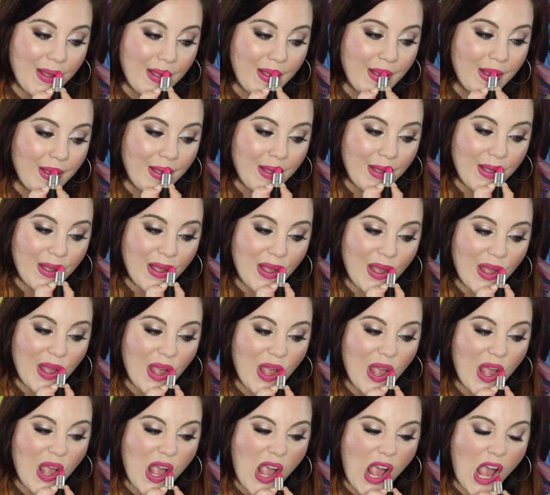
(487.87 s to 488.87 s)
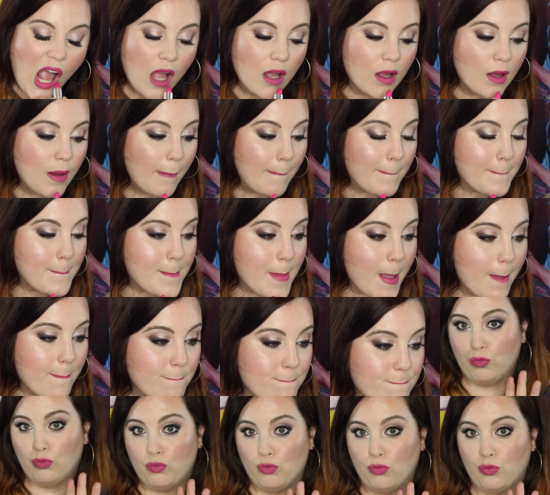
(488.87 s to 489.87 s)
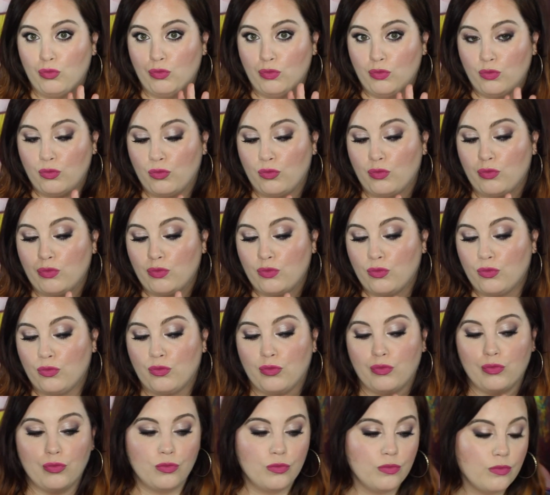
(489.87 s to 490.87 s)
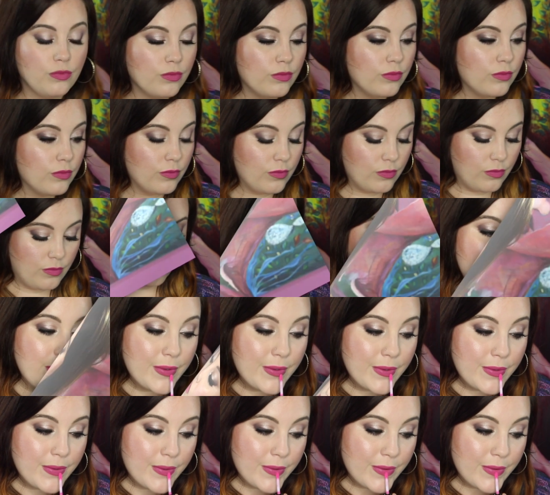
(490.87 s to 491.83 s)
go in with the gloss that you'll see I'm gonna do next right there, woohoo,